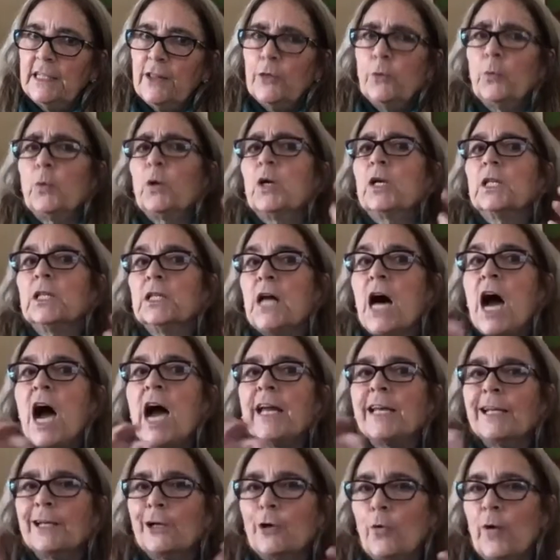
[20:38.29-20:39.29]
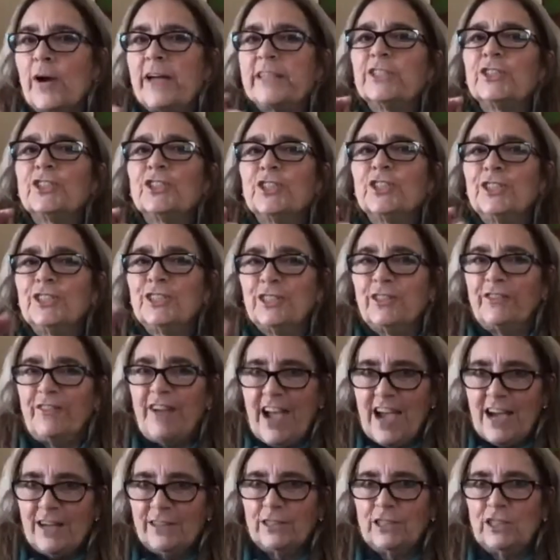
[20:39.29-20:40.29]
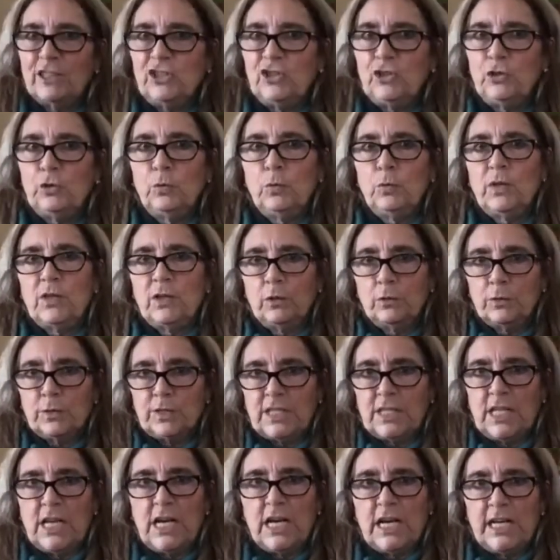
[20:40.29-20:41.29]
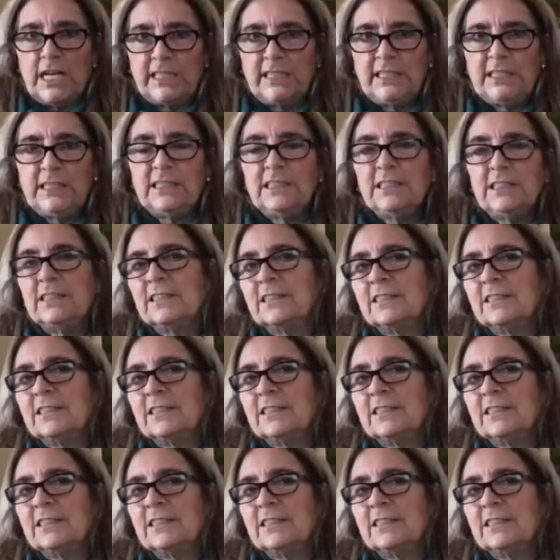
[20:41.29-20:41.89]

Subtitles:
there were a lot of questions of how to do those lines.